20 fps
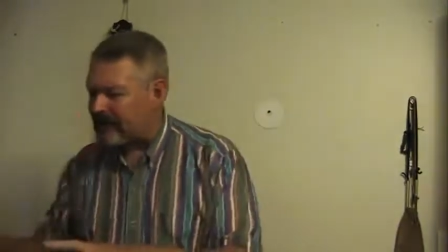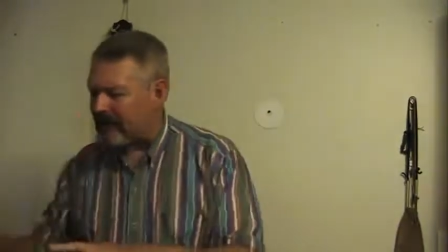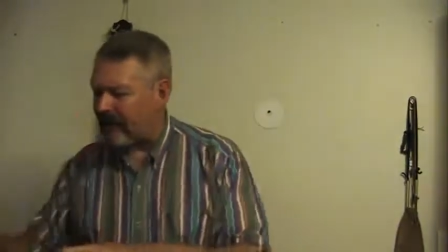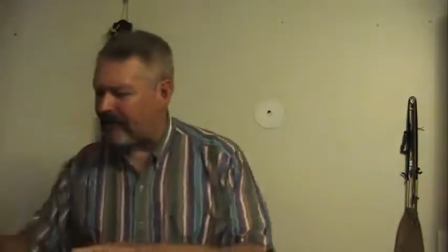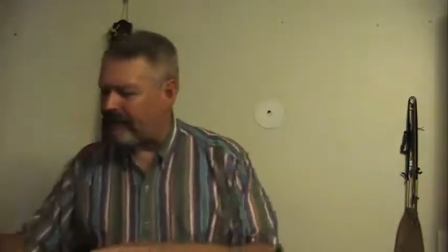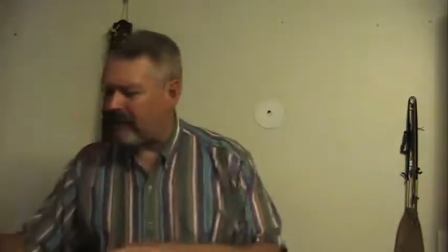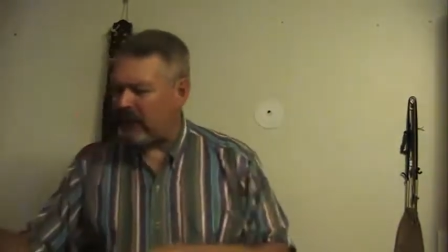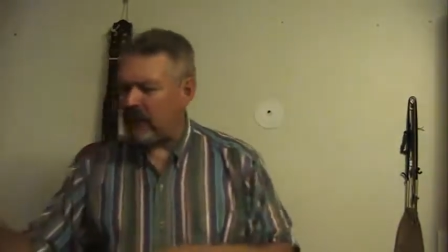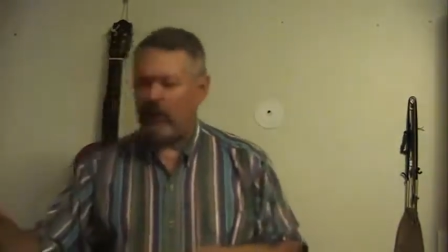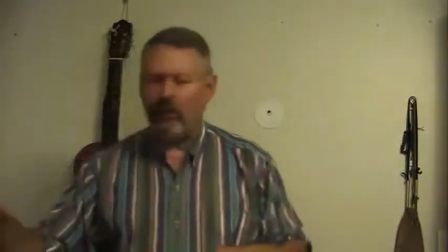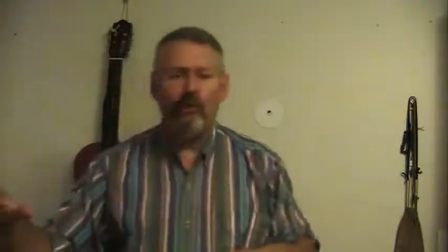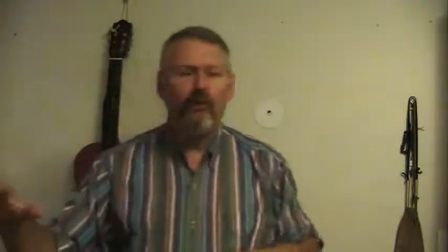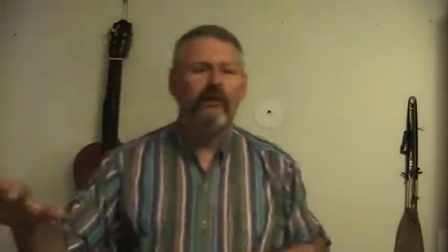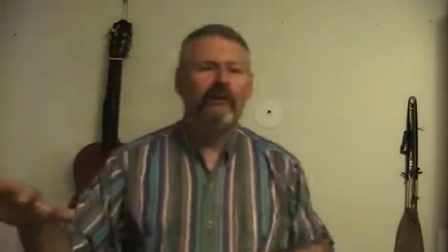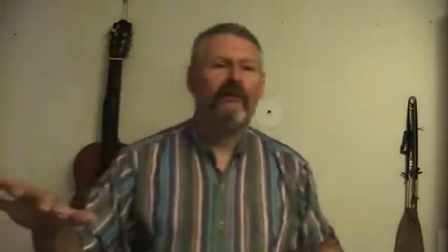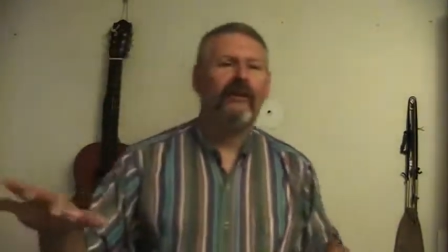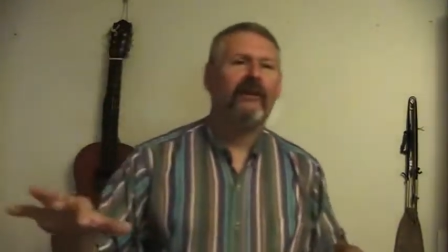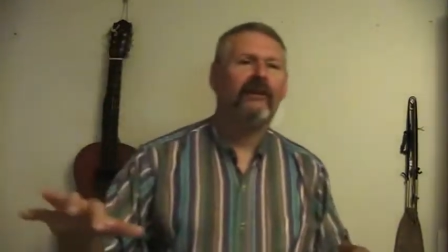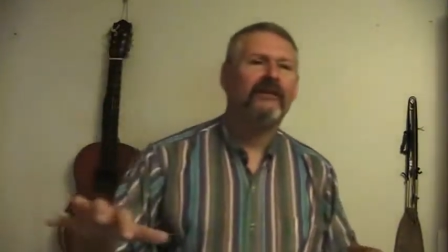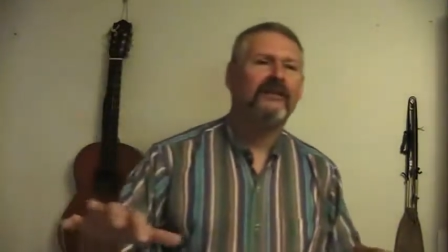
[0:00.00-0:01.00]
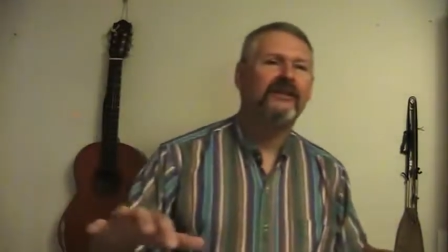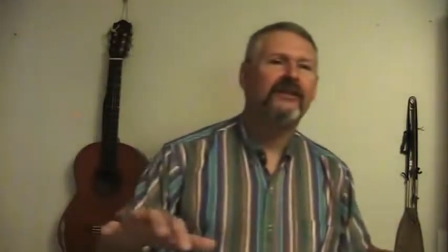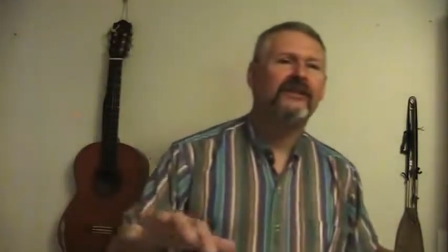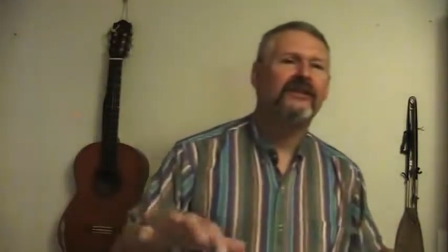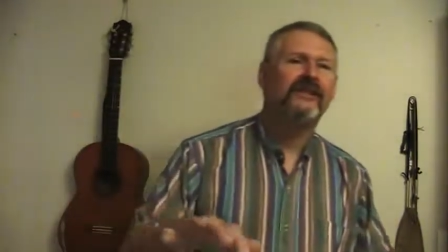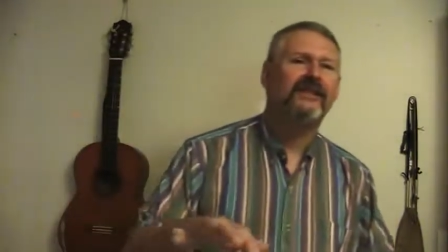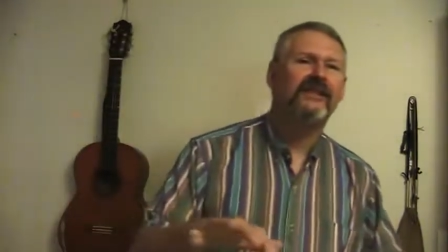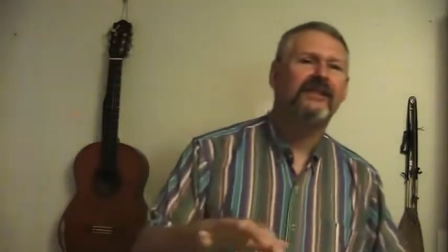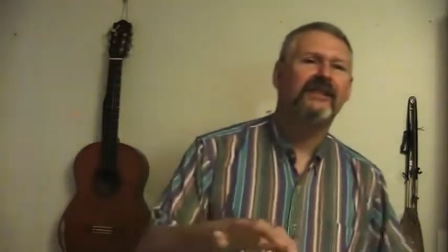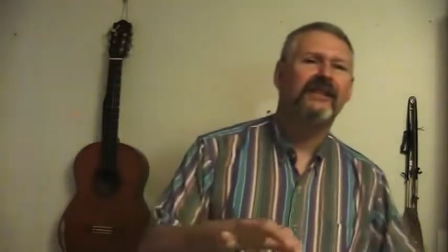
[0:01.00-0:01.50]
of the
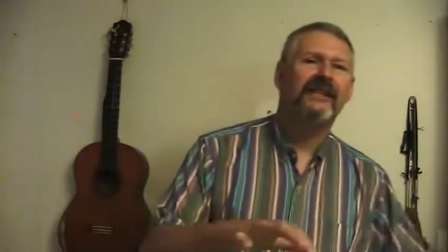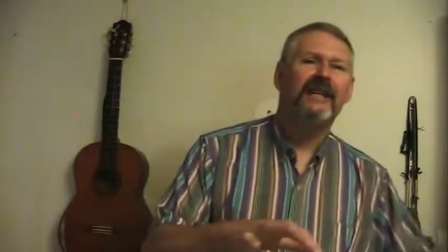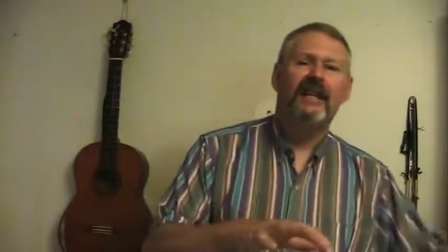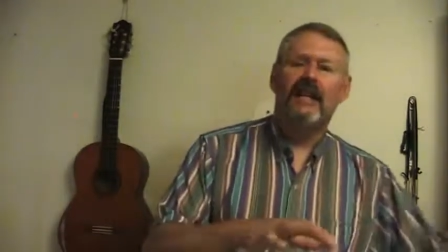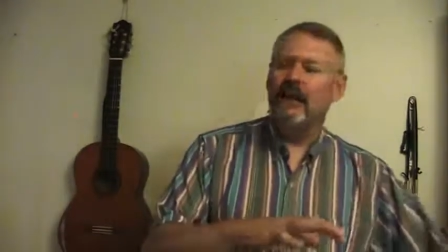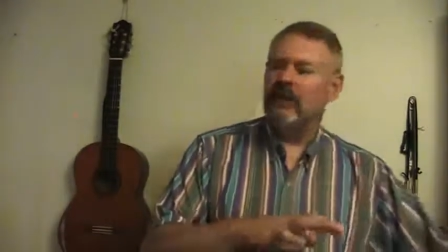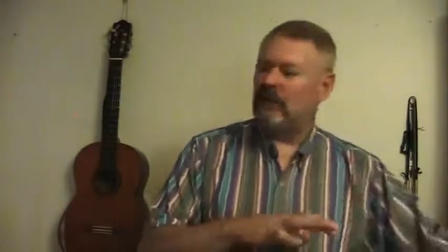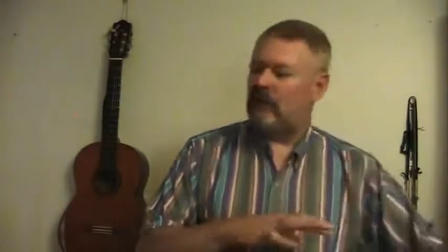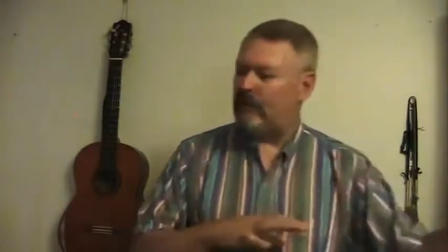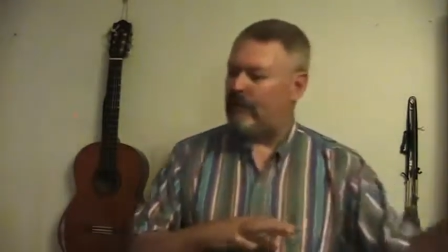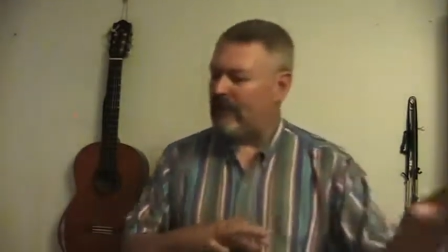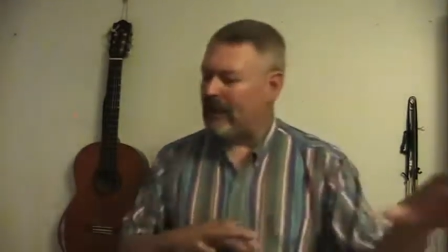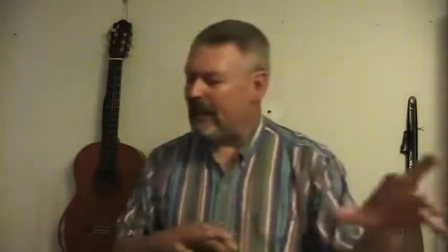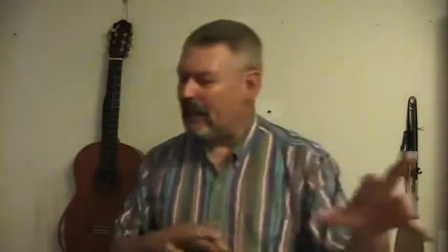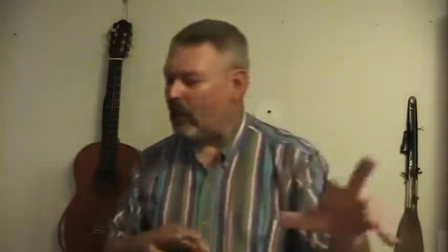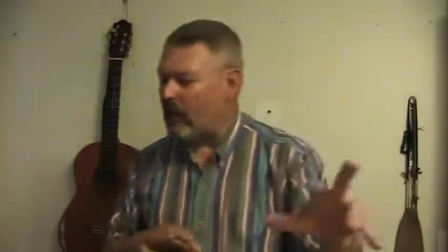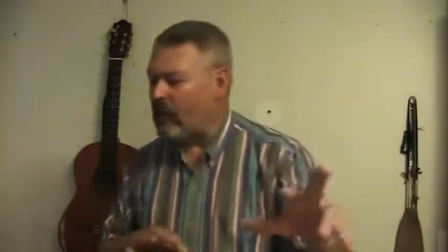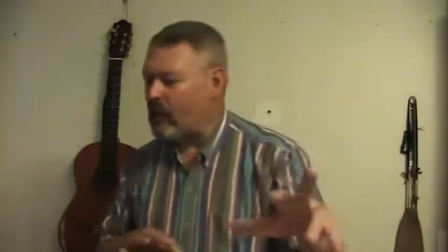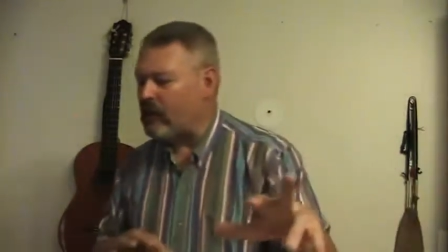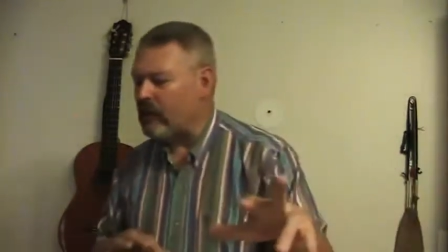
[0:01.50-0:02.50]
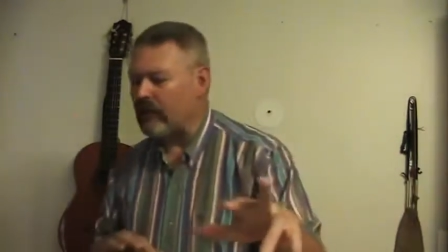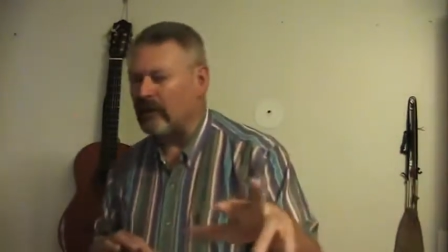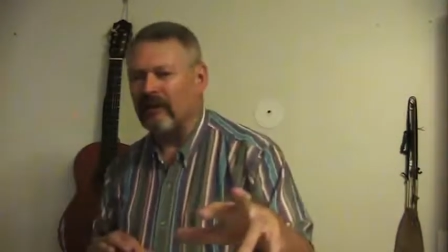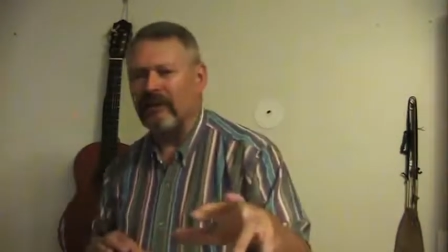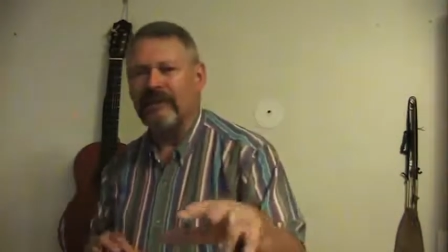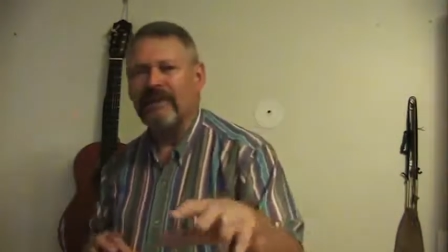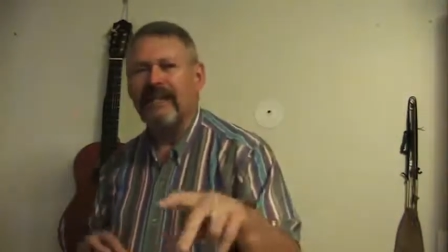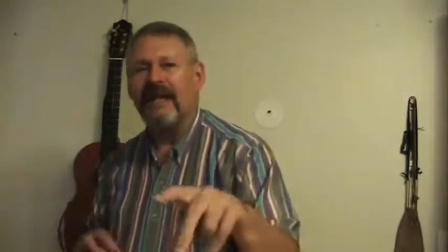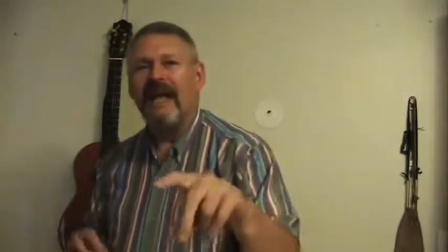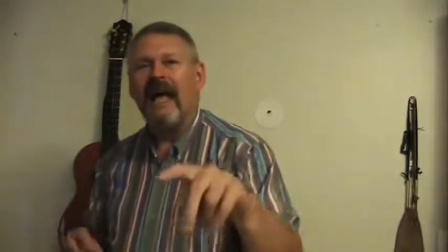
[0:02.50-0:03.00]
universe to be
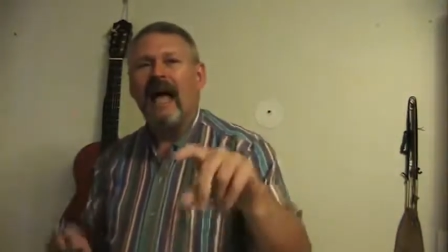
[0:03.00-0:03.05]
learned.